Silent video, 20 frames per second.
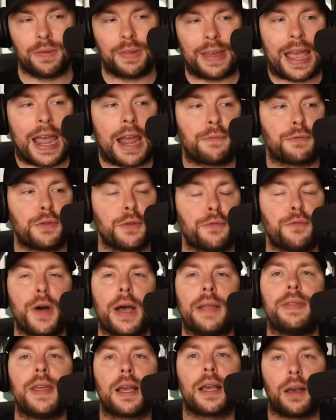They have to
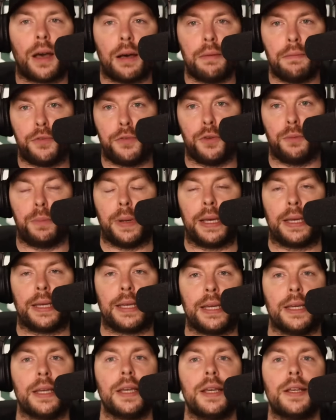find their comfort
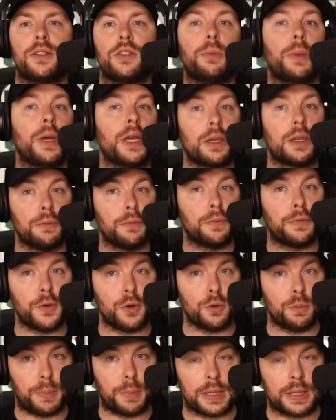blanket to make them
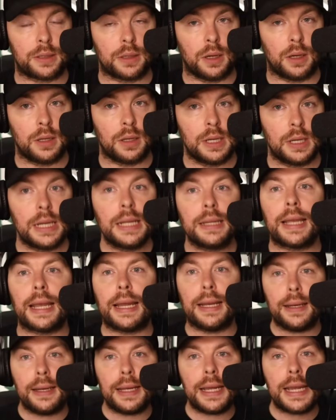feel better.
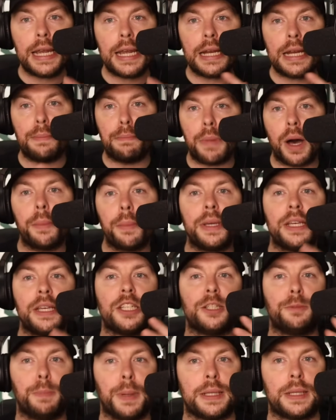They need
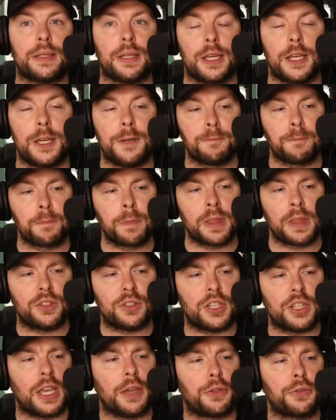mummy's bitty
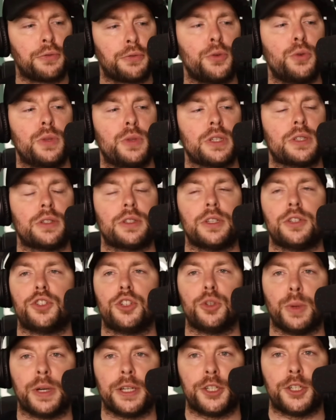to get through this
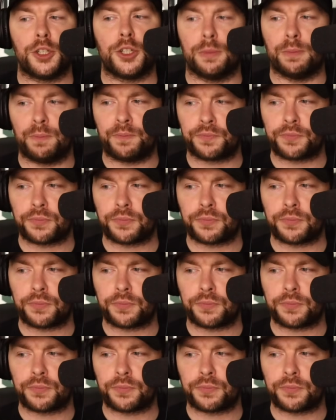situation.